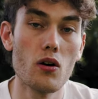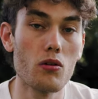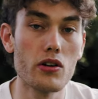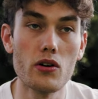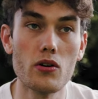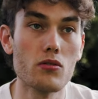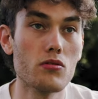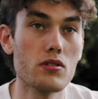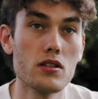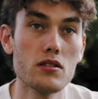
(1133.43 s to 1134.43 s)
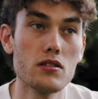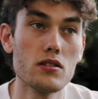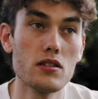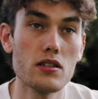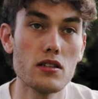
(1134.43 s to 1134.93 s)
all in all,
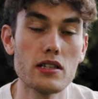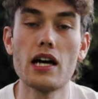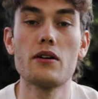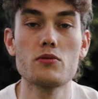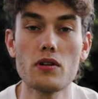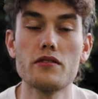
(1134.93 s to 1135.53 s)
yeah, it was